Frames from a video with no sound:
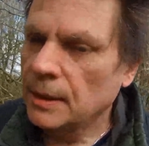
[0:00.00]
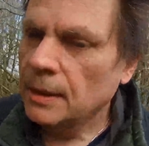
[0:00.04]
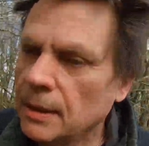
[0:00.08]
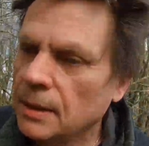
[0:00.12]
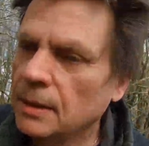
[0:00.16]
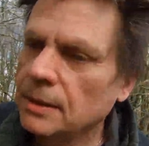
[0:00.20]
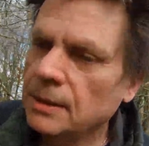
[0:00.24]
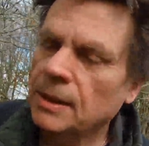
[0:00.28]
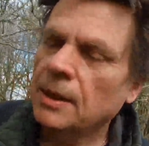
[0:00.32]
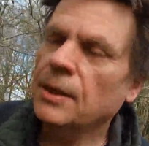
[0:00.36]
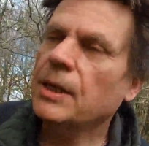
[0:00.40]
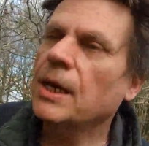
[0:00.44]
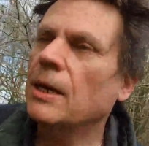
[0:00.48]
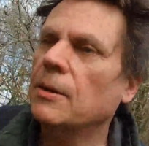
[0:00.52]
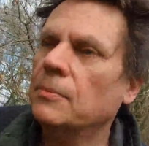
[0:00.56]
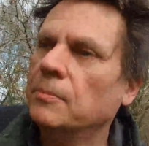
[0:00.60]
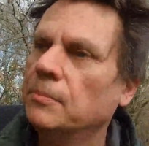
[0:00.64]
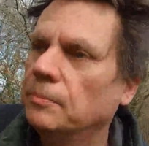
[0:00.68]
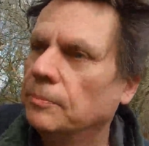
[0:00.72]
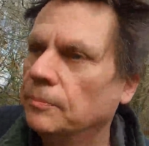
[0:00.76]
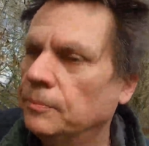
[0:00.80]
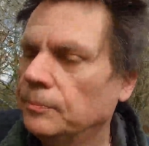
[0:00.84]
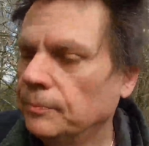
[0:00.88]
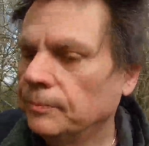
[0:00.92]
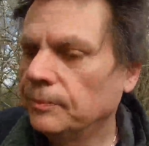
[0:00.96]
So yeah,
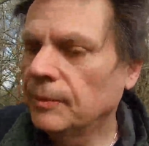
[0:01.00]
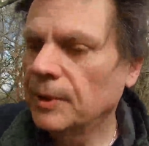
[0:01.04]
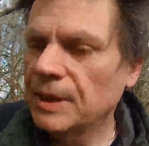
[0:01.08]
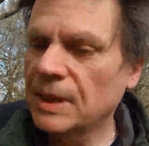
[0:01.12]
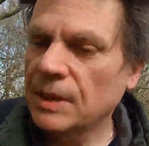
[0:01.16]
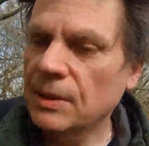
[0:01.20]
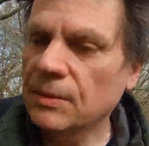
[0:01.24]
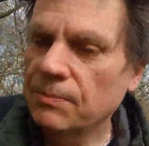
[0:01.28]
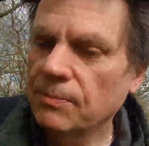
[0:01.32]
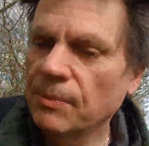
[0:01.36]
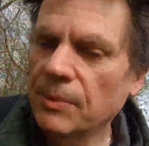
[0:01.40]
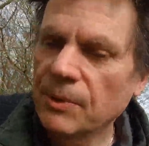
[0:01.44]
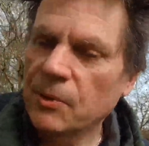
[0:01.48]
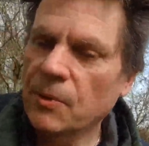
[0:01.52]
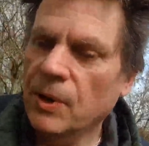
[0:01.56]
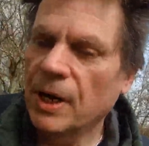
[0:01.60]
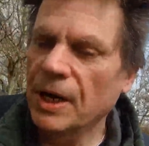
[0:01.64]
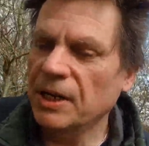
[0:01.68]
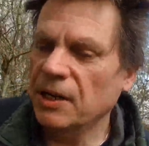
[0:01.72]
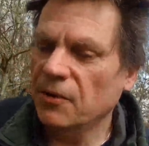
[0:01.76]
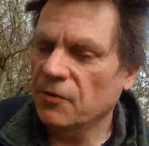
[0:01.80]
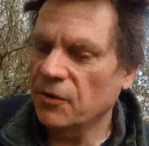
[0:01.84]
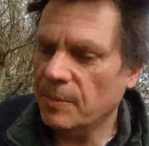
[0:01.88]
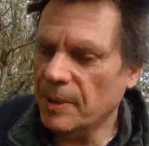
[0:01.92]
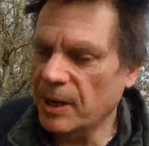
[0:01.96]
that's quite
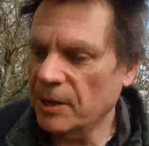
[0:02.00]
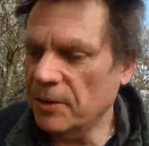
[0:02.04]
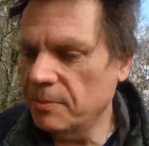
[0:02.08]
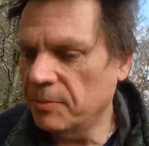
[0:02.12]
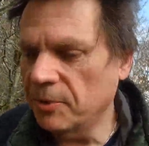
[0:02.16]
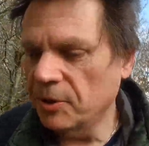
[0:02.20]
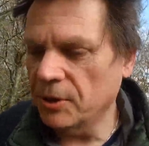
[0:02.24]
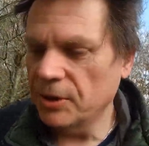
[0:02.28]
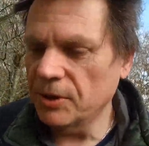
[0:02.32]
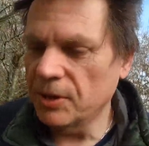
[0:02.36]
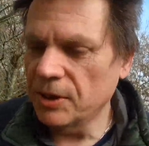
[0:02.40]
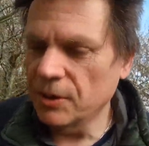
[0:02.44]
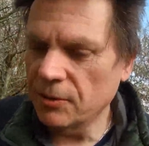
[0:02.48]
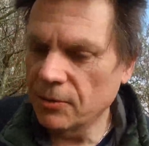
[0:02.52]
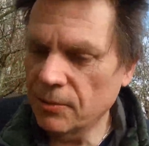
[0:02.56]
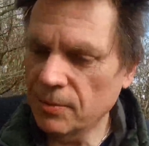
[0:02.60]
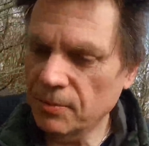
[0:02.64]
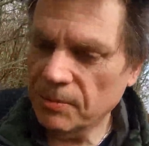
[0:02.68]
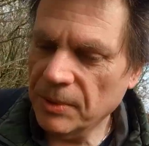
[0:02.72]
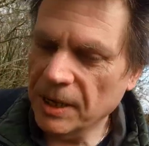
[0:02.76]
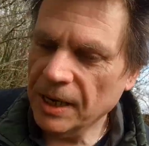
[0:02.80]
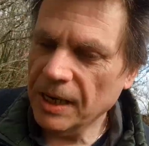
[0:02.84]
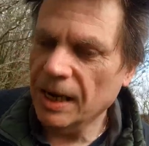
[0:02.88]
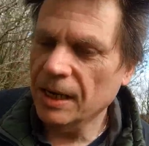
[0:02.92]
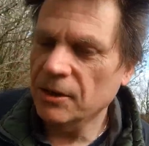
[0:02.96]
enough about the book until
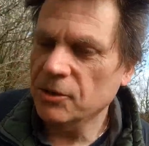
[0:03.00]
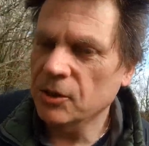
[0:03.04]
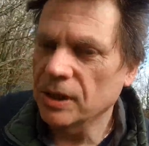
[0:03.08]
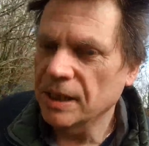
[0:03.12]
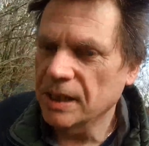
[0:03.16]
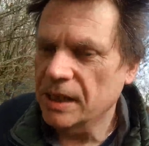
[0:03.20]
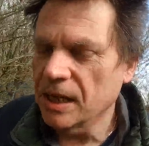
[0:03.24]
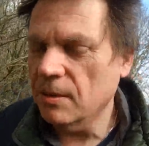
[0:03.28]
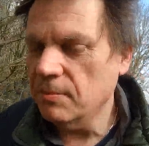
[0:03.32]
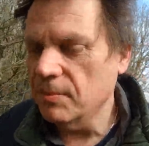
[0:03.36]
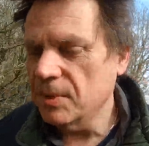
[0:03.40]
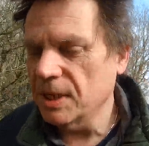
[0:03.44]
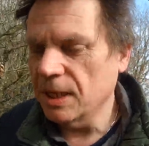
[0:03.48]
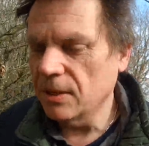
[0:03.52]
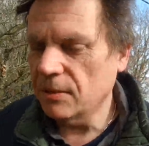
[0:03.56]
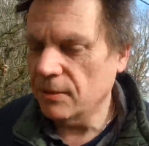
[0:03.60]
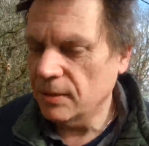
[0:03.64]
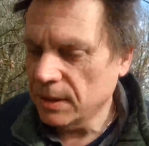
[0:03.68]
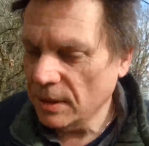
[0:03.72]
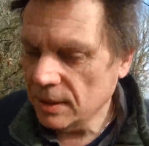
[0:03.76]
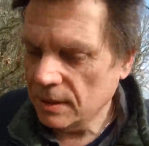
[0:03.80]
it actually comes out.